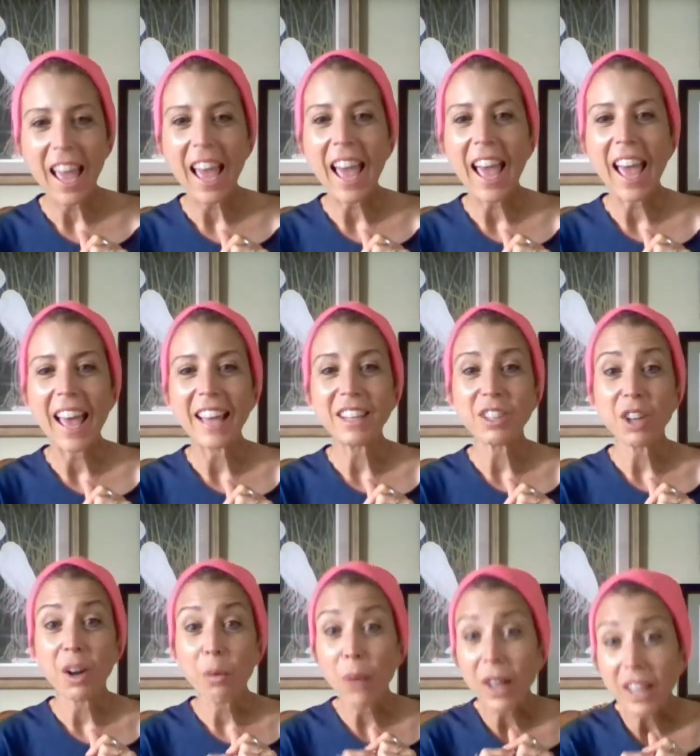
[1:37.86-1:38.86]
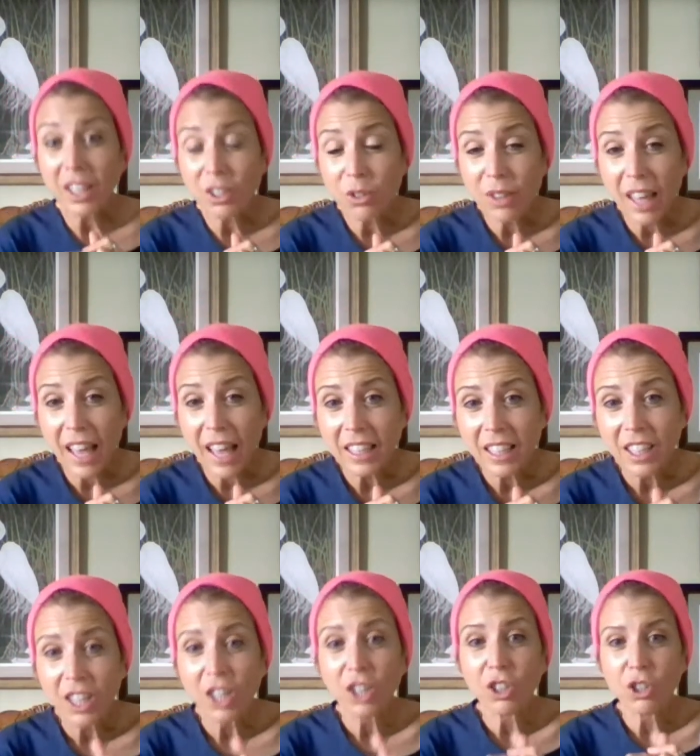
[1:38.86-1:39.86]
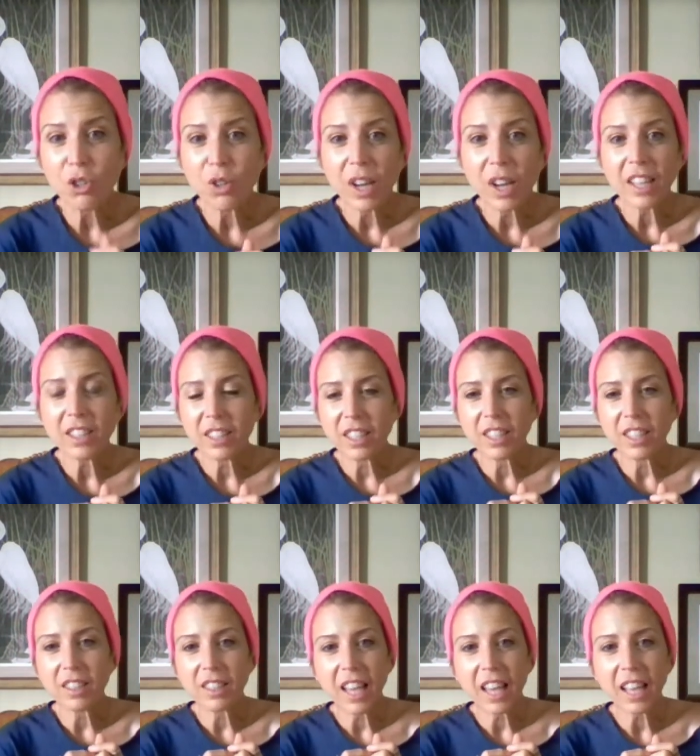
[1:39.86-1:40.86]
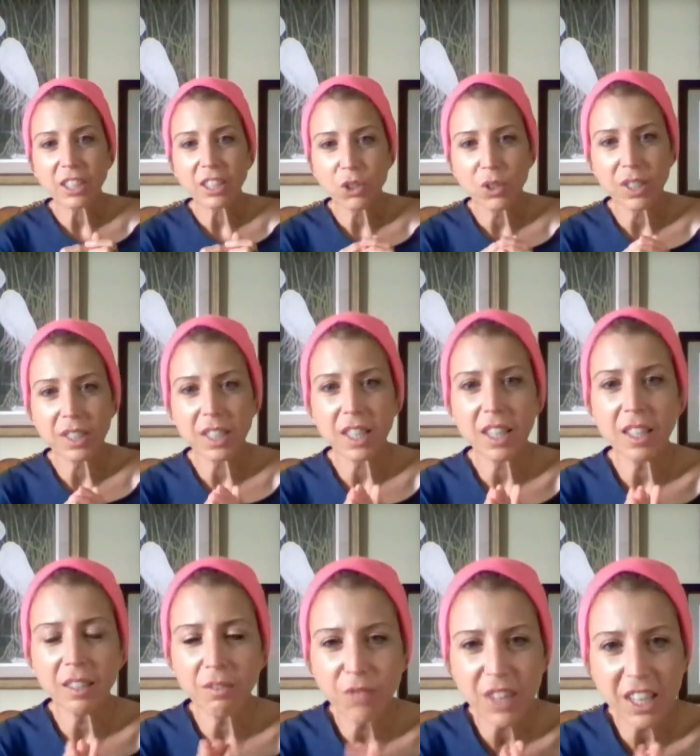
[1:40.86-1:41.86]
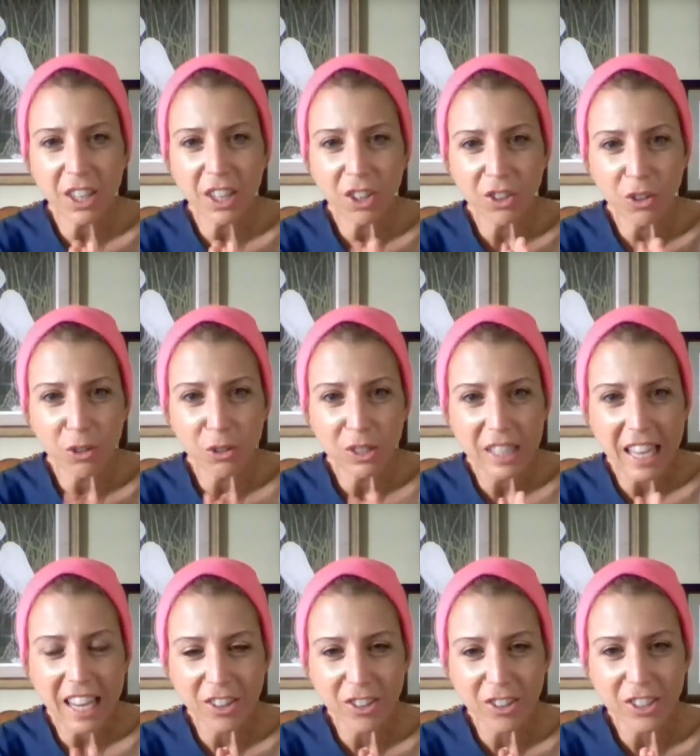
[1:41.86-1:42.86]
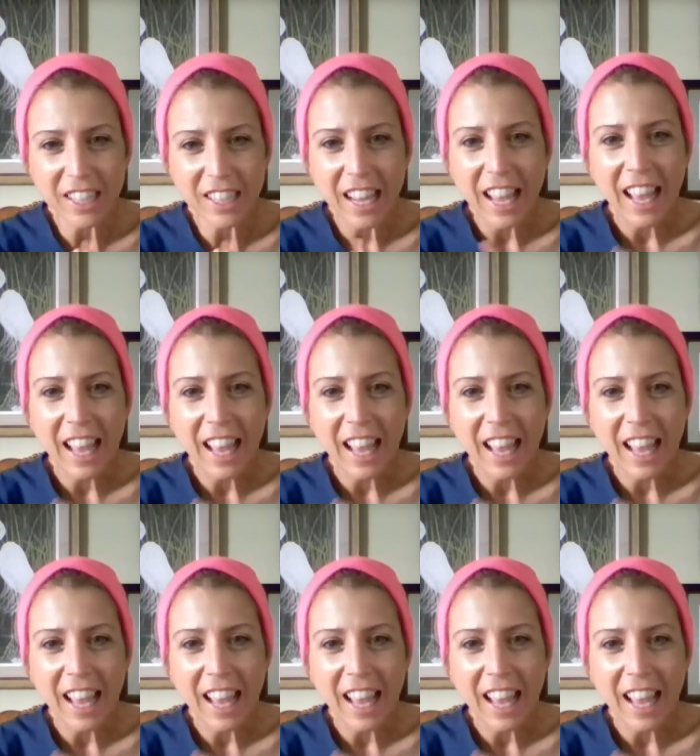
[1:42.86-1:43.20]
and while I do that, you guys can catch Crissy feeding those gators,